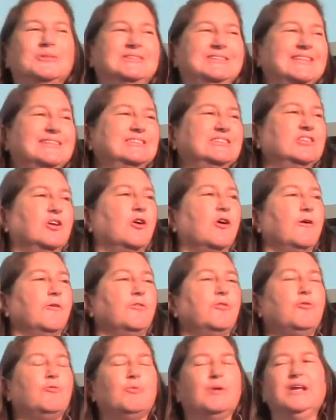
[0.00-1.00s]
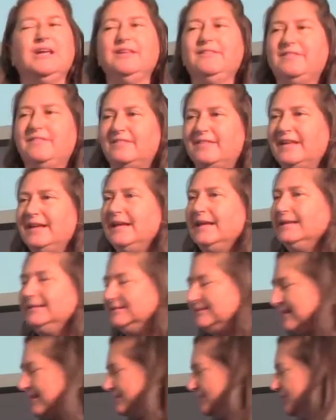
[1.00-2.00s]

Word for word: says there are three things that